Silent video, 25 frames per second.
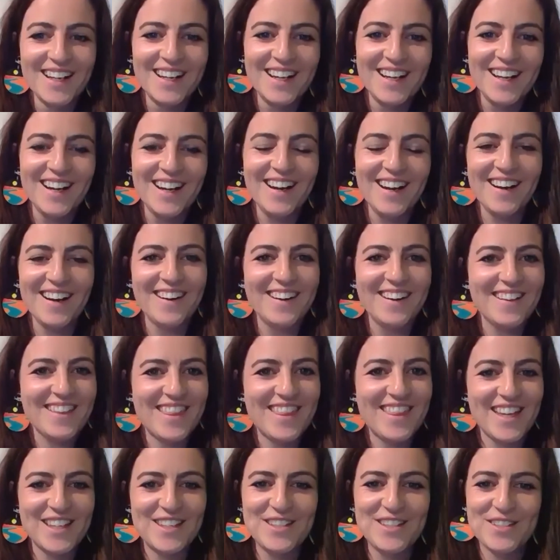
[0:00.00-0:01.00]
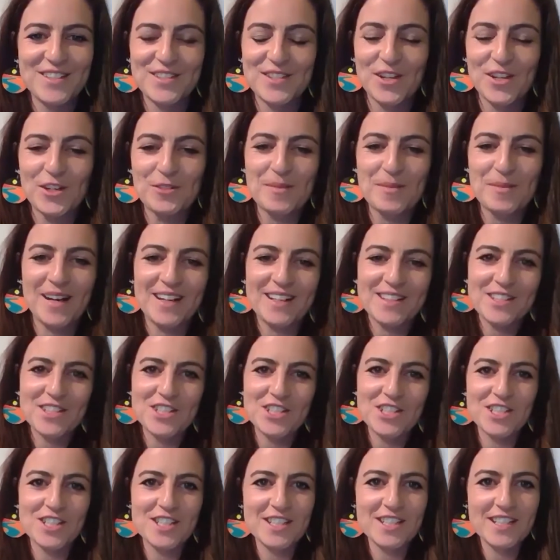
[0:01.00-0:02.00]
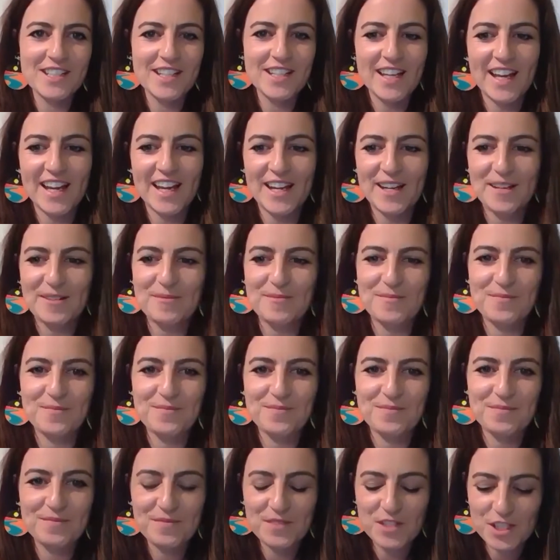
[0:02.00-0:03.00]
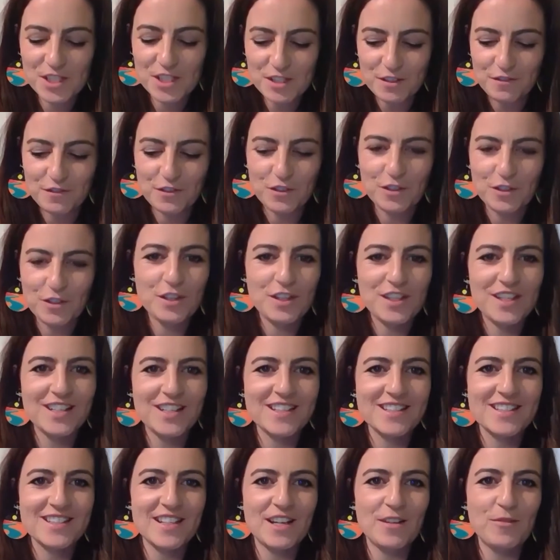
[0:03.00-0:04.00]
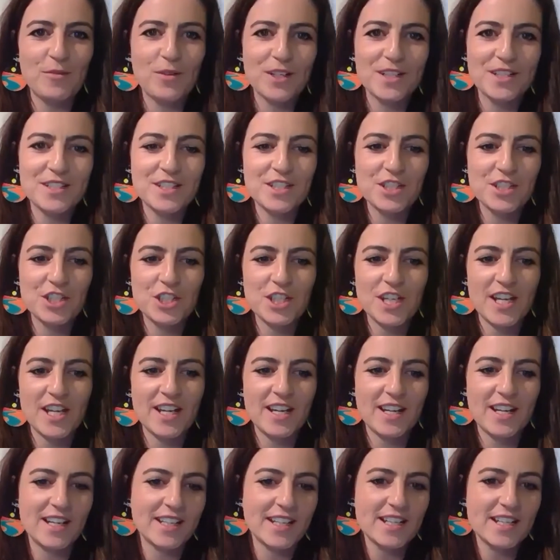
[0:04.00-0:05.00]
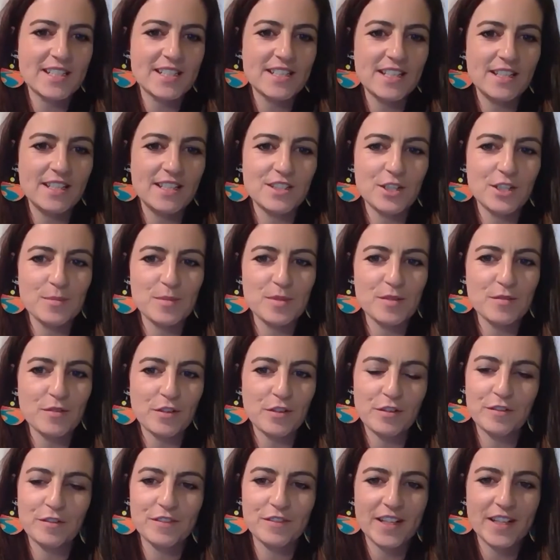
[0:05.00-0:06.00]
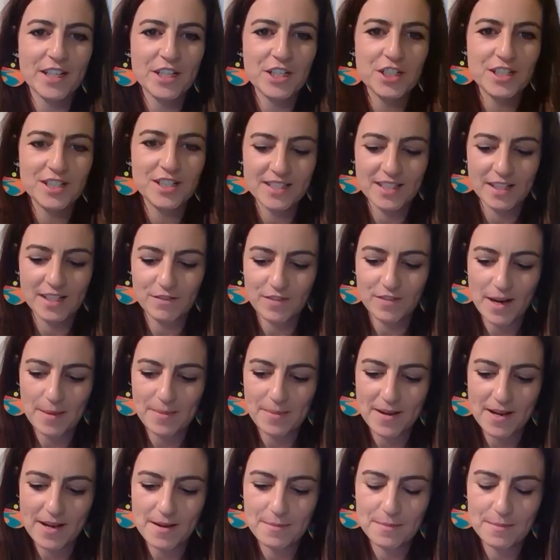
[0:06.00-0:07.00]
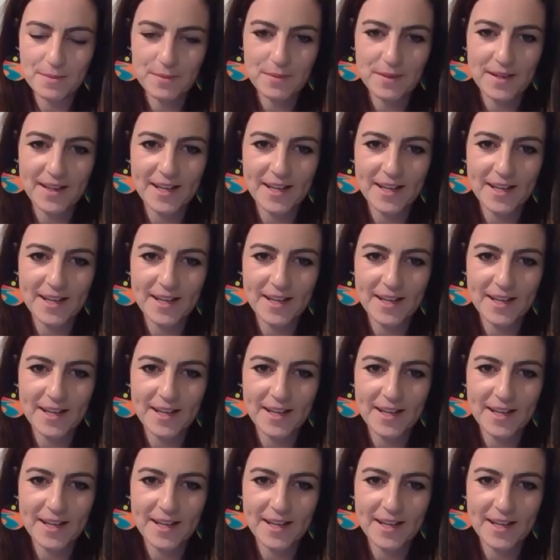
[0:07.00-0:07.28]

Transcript: Oh, thank you so much. Just a few things I wanted to share, I guess, in terms of a reflection as I wrap up.